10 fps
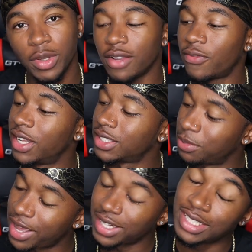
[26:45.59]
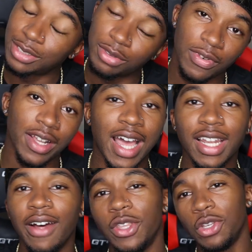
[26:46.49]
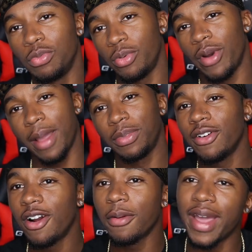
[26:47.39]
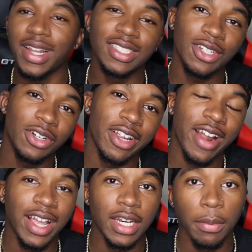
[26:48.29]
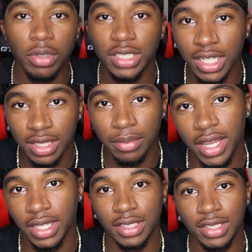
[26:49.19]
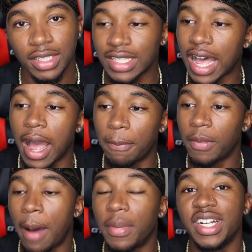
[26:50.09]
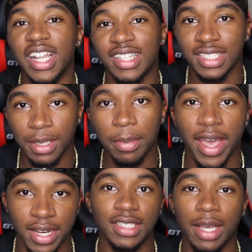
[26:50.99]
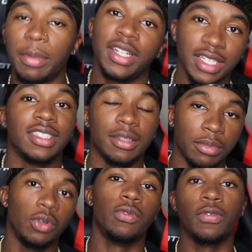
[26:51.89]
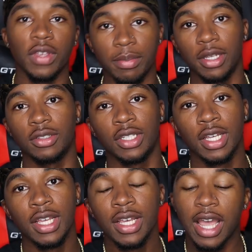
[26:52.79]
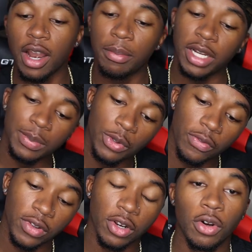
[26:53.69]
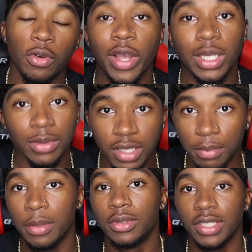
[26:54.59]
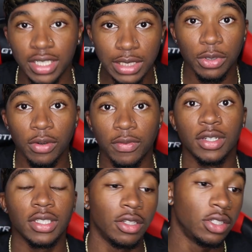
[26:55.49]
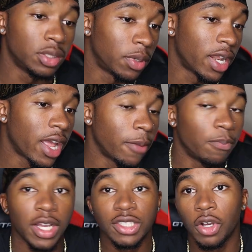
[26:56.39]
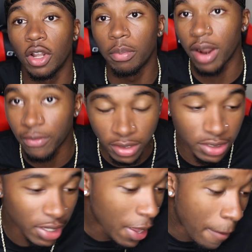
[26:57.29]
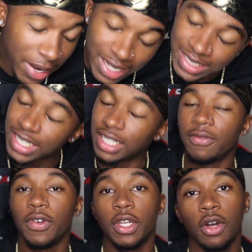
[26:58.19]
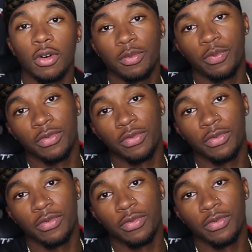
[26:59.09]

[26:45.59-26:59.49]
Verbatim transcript: We did find some baddies. This was fun. I love the Yubo pack. There are baddies on here. I can appreciate the baddies, because I'm addicted to baddies. I'm addicted to beautiful females. Everybody's beautiful in their own ways, but some people it's not as beautiful as others. But hey, that's all preference. But that's the end of the video.